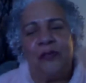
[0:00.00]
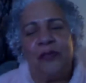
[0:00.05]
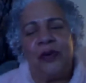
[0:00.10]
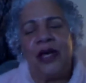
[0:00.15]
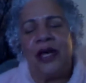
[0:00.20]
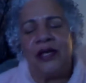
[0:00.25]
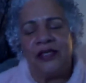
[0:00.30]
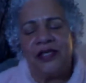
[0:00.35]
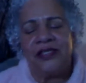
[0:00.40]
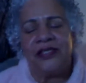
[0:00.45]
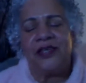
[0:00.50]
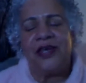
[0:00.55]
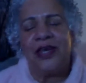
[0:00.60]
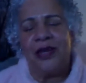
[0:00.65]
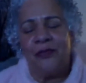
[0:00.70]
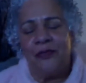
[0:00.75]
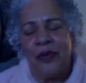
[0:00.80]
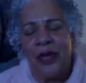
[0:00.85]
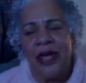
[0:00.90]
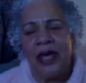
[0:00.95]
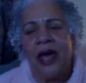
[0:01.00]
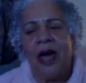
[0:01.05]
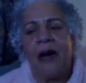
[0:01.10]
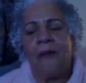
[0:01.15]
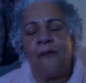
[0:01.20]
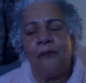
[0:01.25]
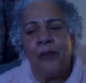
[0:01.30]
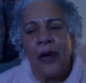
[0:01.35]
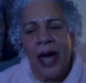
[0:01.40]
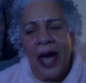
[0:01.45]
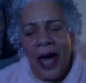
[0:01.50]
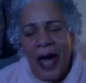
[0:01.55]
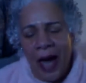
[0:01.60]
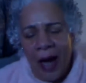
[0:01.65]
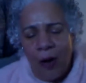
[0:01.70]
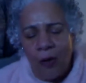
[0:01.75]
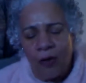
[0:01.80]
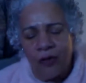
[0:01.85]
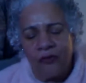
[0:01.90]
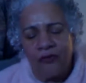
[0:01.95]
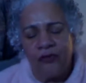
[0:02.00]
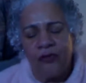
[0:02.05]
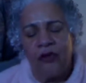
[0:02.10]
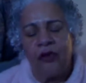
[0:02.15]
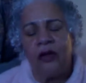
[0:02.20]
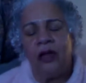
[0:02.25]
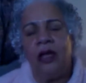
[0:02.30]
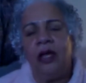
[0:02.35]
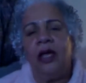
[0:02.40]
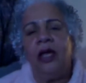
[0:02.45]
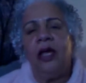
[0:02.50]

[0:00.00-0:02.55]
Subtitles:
because it's going to be a powerful,